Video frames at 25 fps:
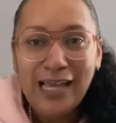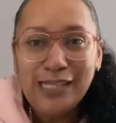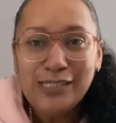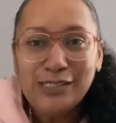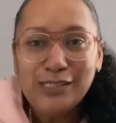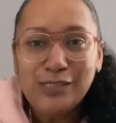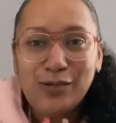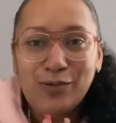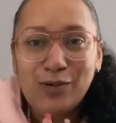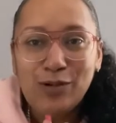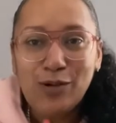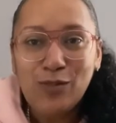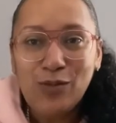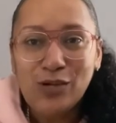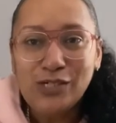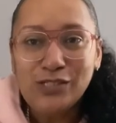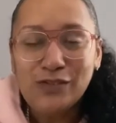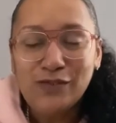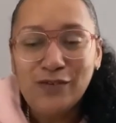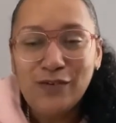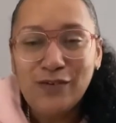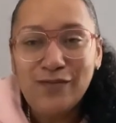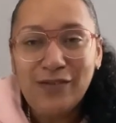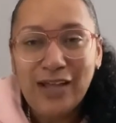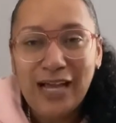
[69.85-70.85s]
So it was
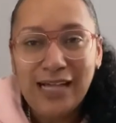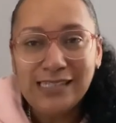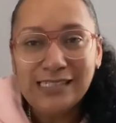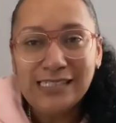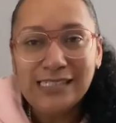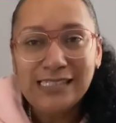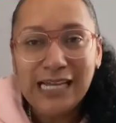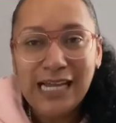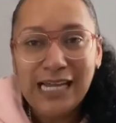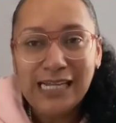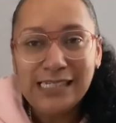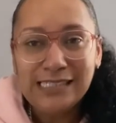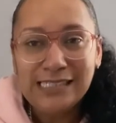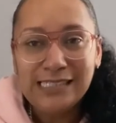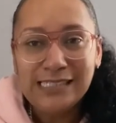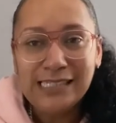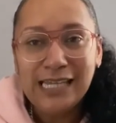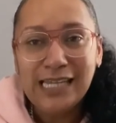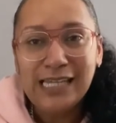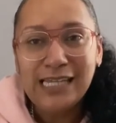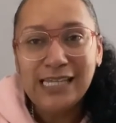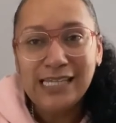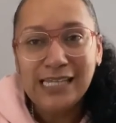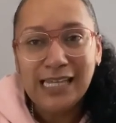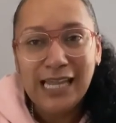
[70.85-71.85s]
for Valentine's
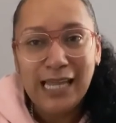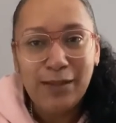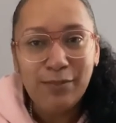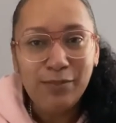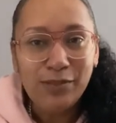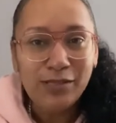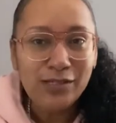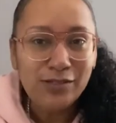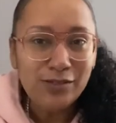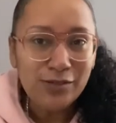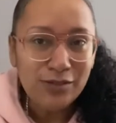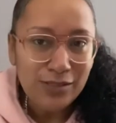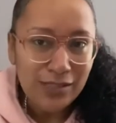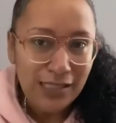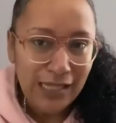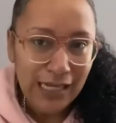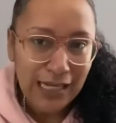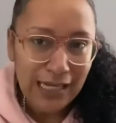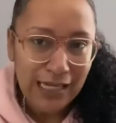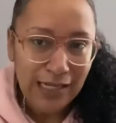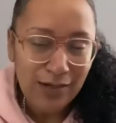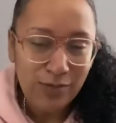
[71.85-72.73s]
Day. It came a little late.